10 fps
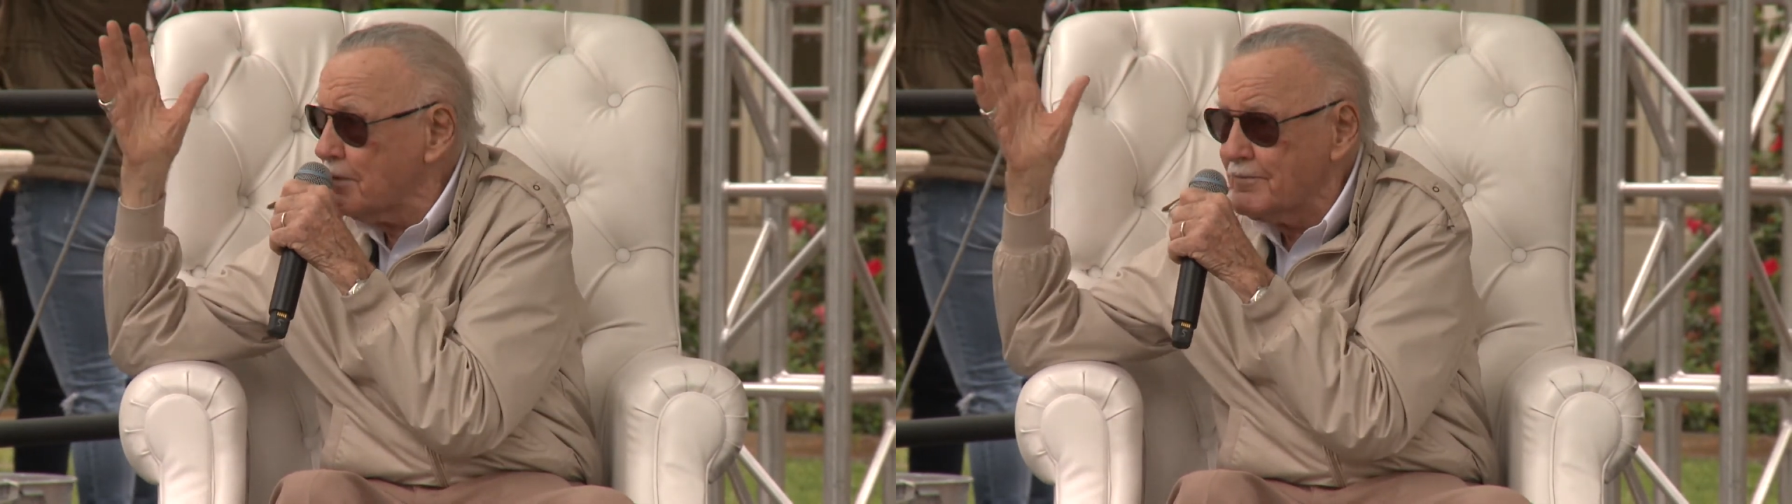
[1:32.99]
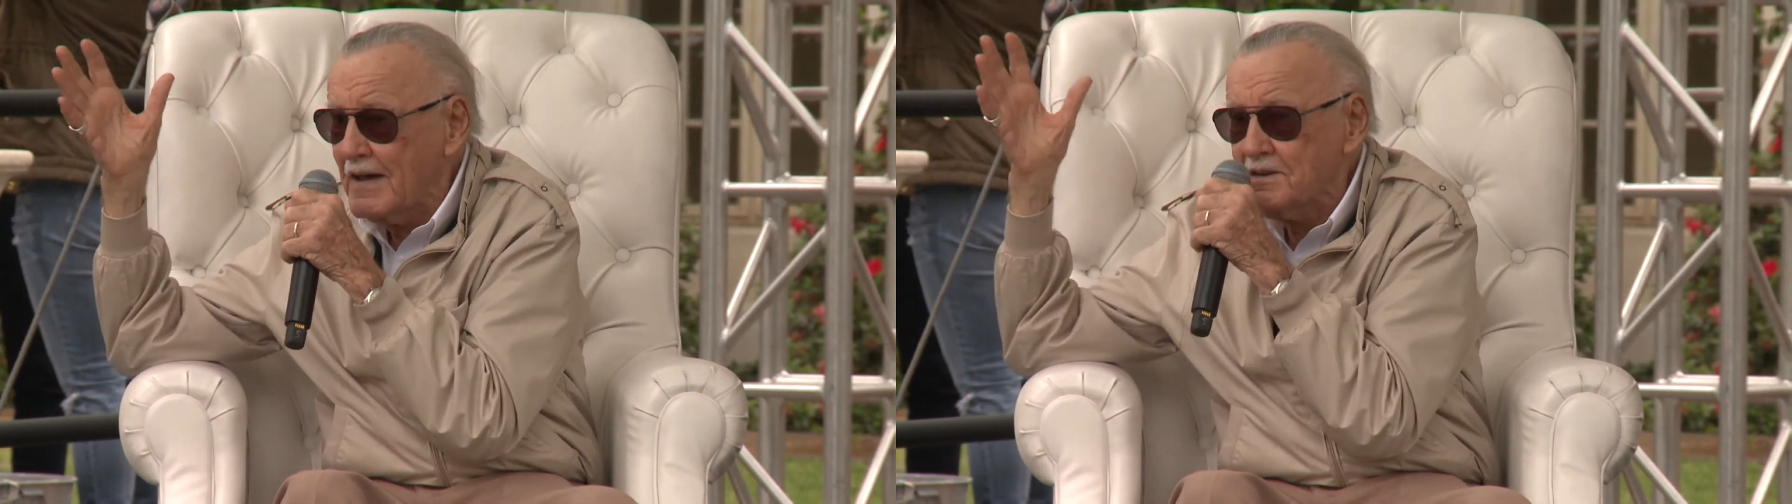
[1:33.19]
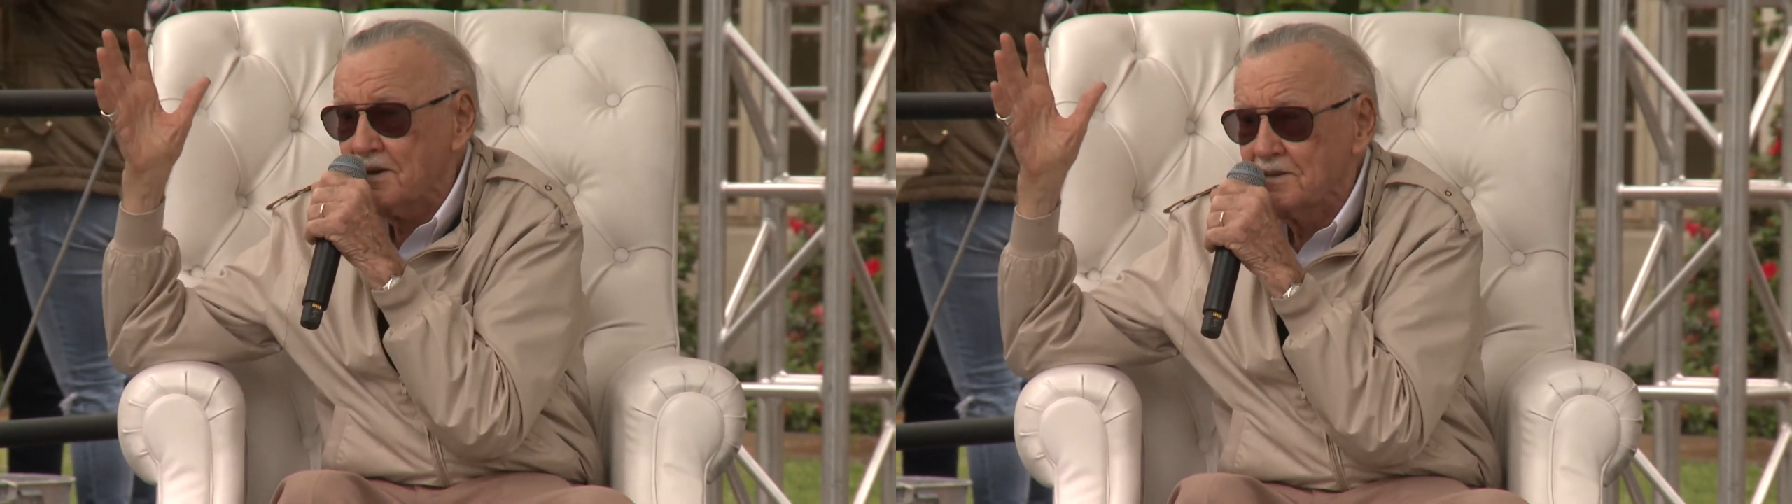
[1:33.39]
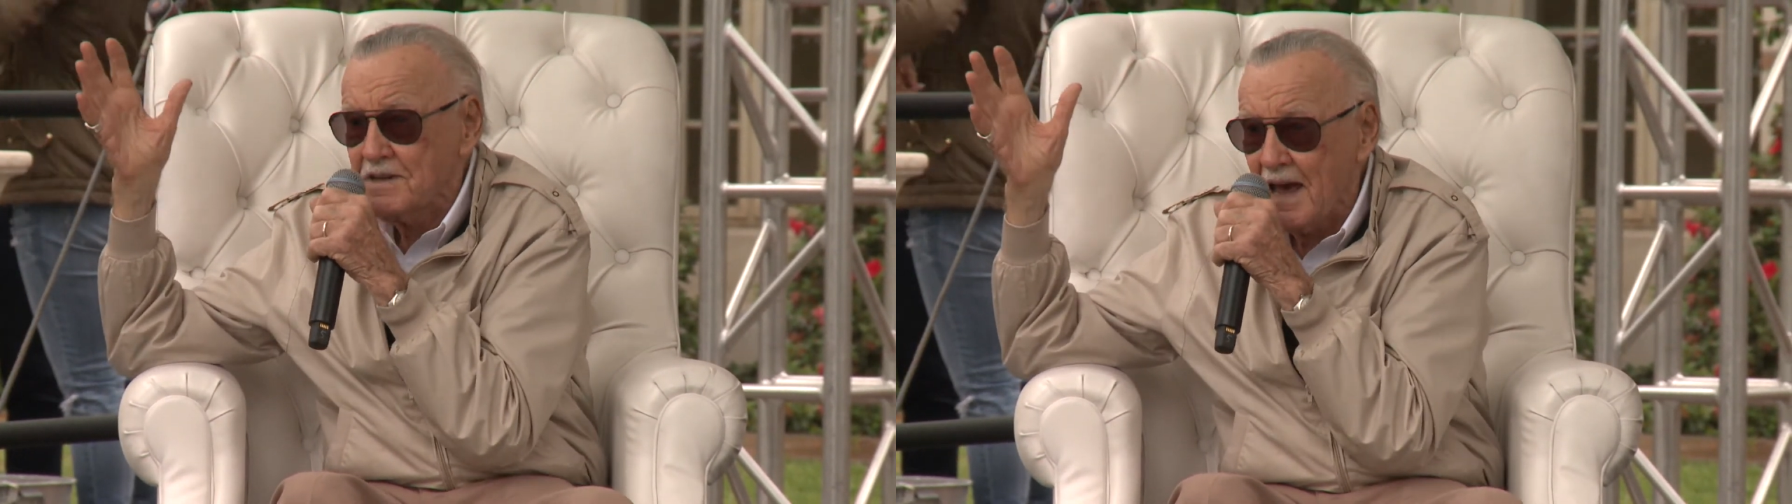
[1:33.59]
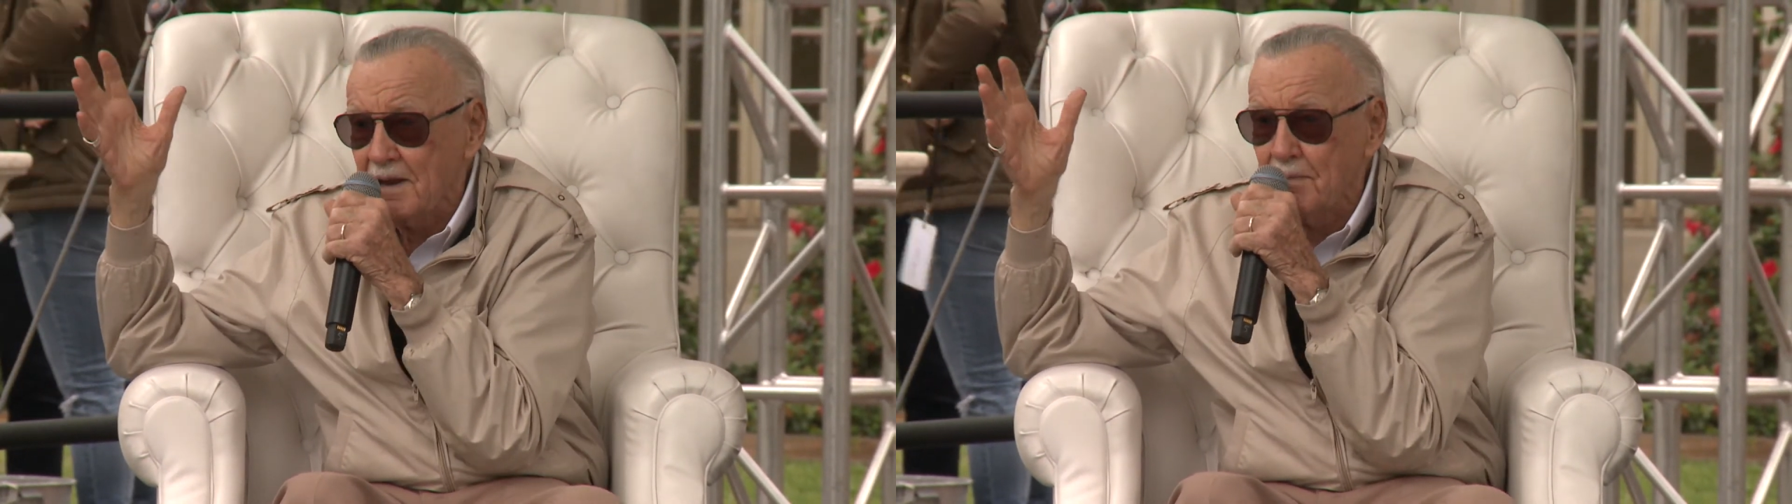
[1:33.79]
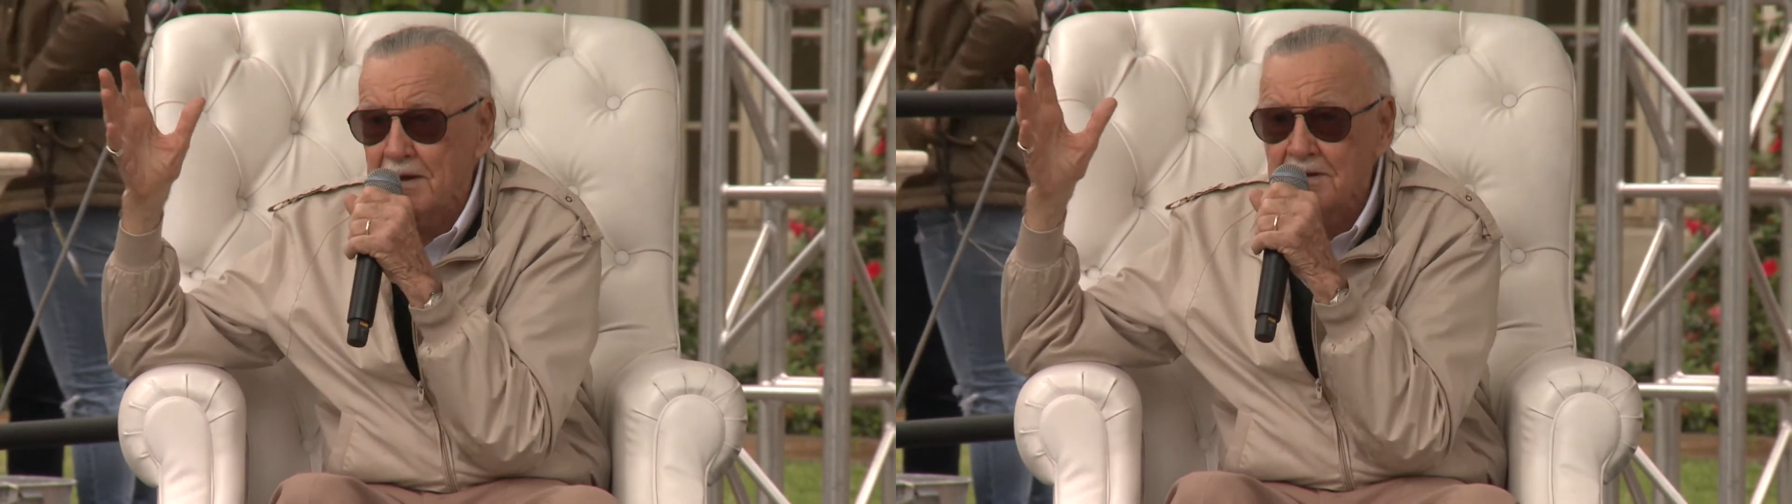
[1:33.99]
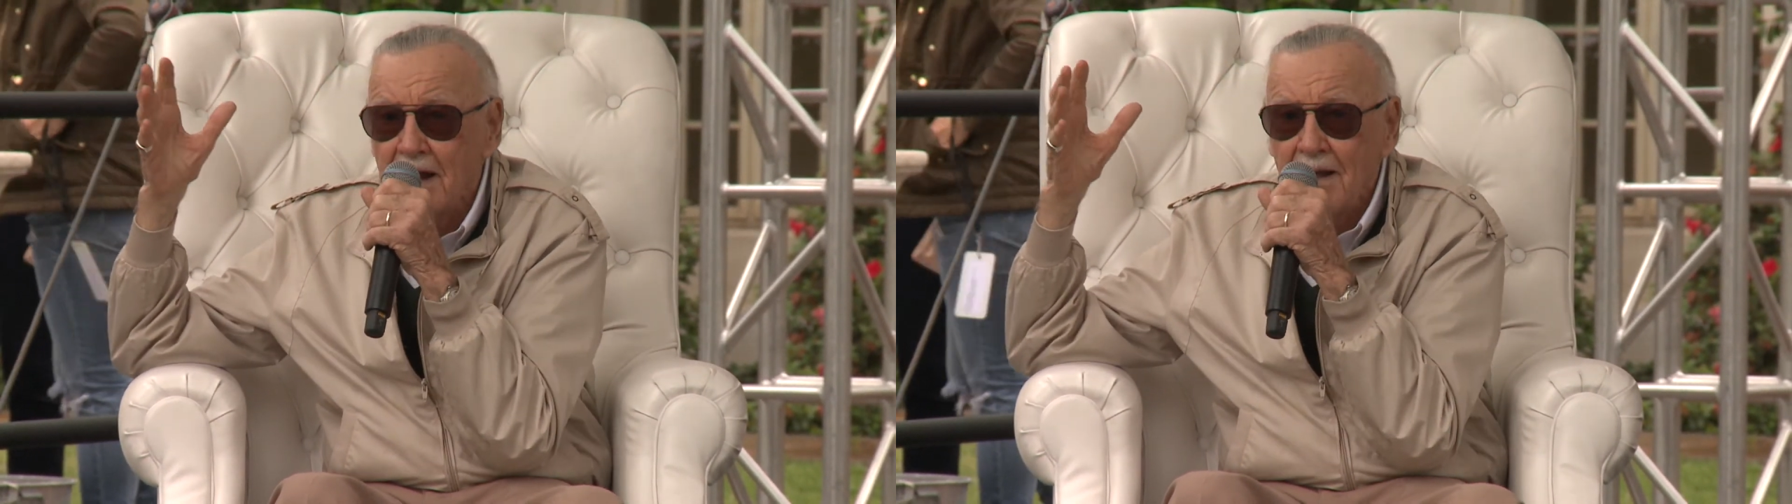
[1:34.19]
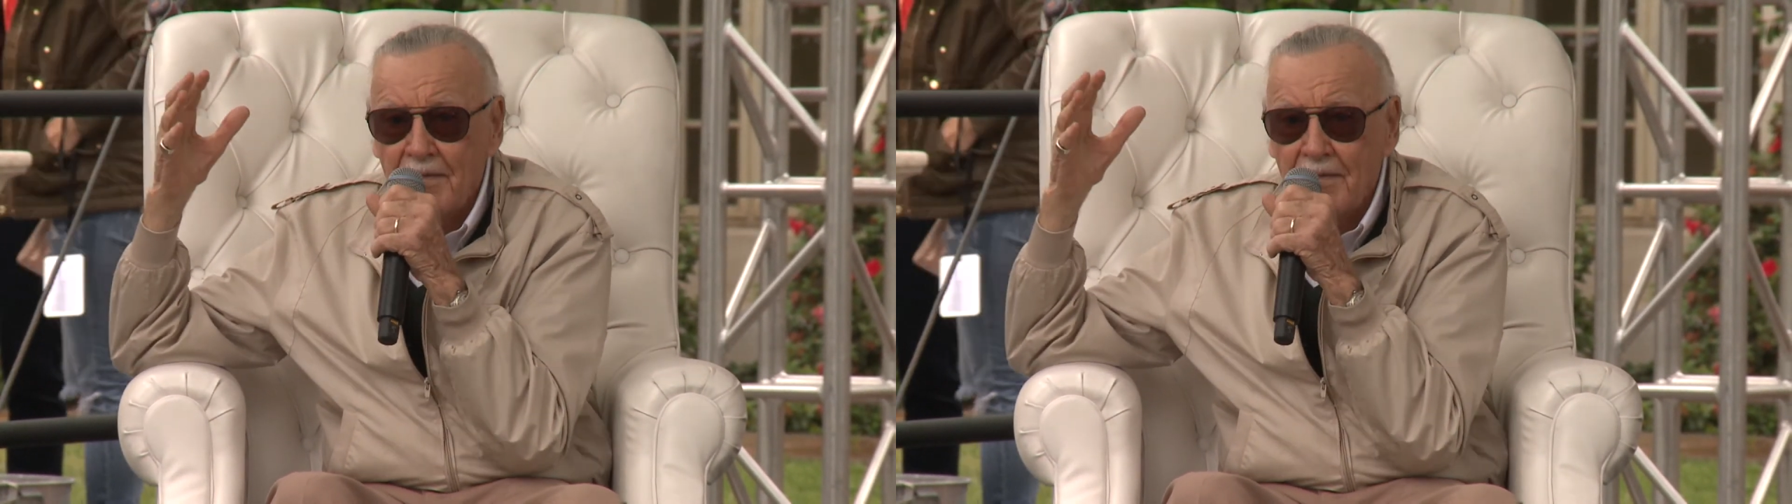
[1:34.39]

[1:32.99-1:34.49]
of entertainment